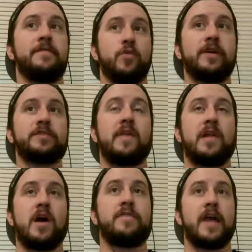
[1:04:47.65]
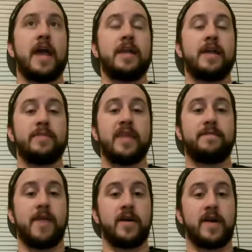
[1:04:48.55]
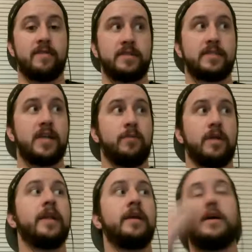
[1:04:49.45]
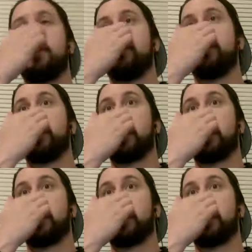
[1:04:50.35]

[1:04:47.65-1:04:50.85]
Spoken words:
wheels fall off on A&M and they fire Kevin Sumlin, then